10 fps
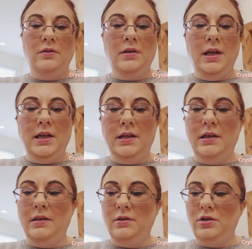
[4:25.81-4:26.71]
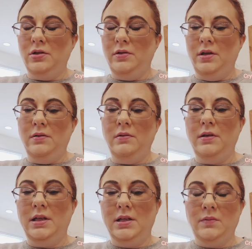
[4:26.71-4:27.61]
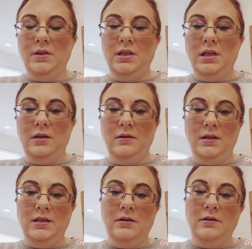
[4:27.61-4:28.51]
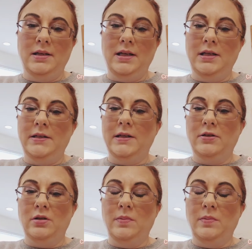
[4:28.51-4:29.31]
I'll go ahead and show you these ones here. These are the Dr.